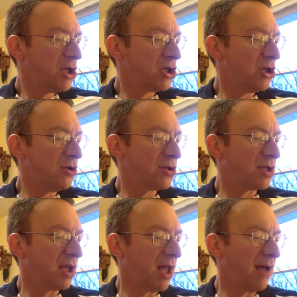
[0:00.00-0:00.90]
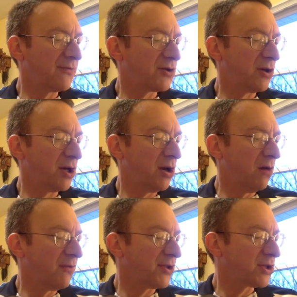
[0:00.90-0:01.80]
She used to love turning
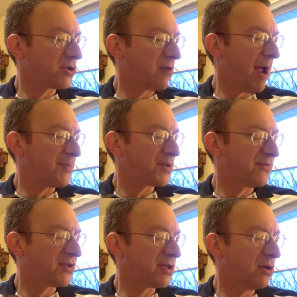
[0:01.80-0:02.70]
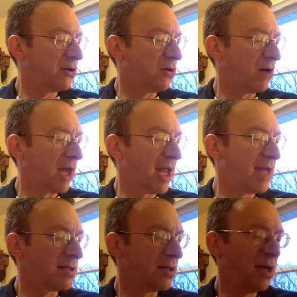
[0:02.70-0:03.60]
over the scraps of silk or
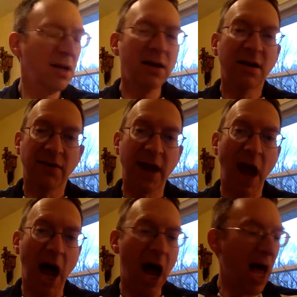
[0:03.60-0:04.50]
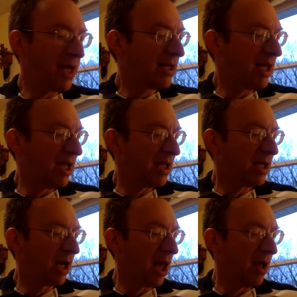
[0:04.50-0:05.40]
lace, the odd
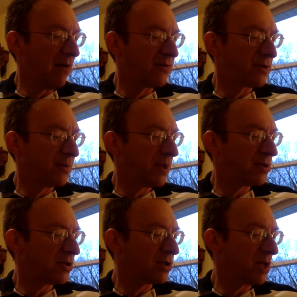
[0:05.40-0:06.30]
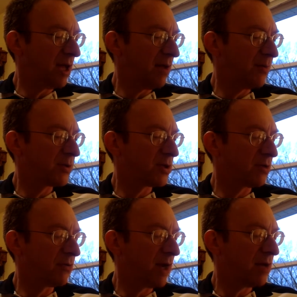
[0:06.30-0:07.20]
kid gloves, the pencil stubs, the
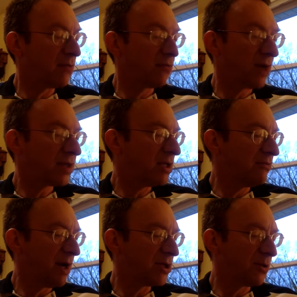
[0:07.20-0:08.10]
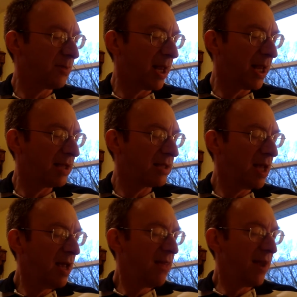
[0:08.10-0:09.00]
rusty razor blades,
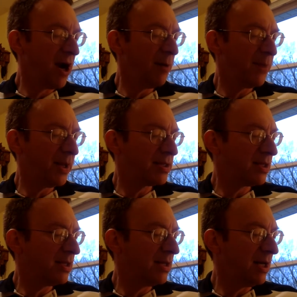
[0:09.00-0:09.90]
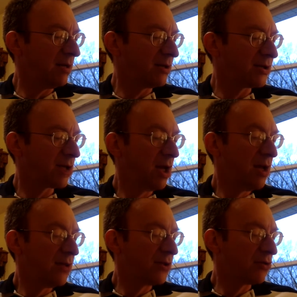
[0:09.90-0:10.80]
the hairpins and the needles,
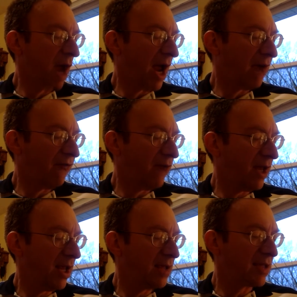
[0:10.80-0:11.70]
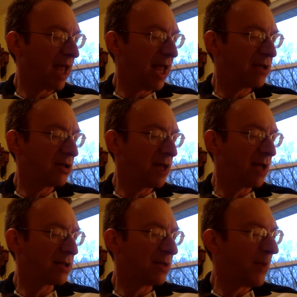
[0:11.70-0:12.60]
the dried figs, the
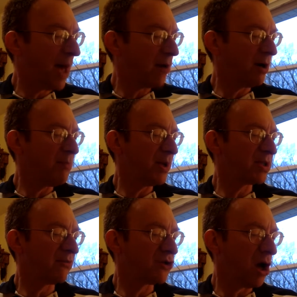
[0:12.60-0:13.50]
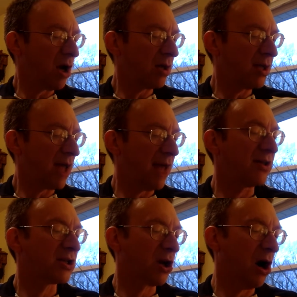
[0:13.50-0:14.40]
hazelnuts, the powdery bits of chocolate, and
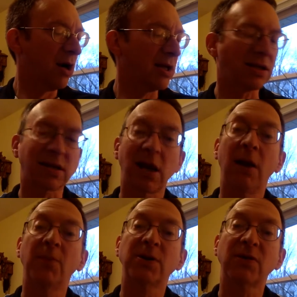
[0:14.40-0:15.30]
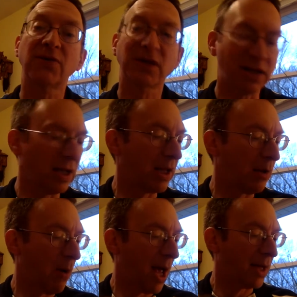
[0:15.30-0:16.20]
the scarlet stubs of sealing
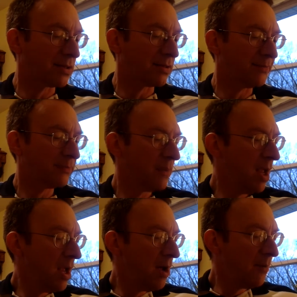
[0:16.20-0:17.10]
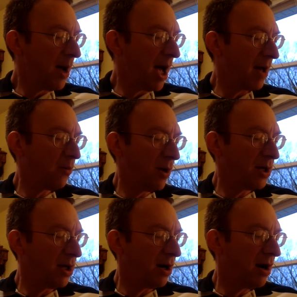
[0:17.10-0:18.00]
wax. Pod, one
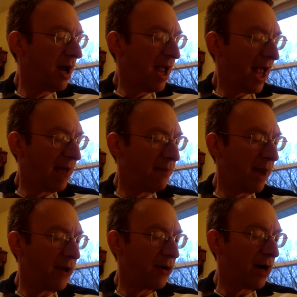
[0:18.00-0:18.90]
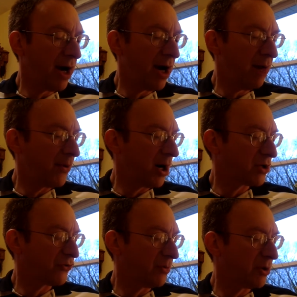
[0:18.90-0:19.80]
year, had made her a
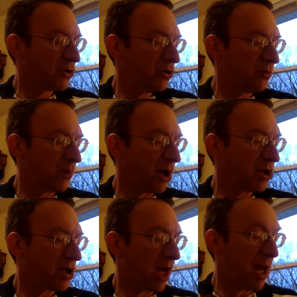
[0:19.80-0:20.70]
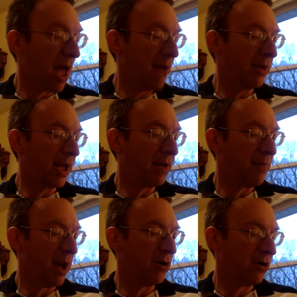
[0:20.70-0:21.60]
hairbrush from a toothbrush, and Homily had
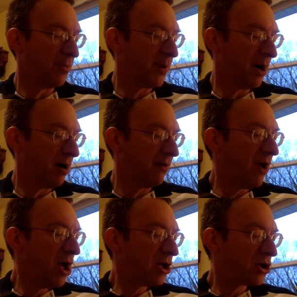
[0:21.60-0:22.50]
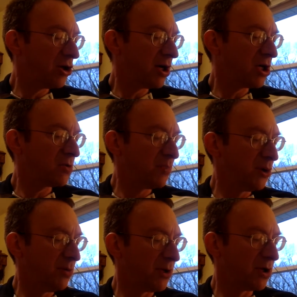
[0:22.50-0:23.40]
made her a pair of Turkish
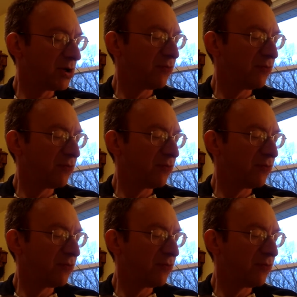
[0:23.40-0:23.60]
bloomers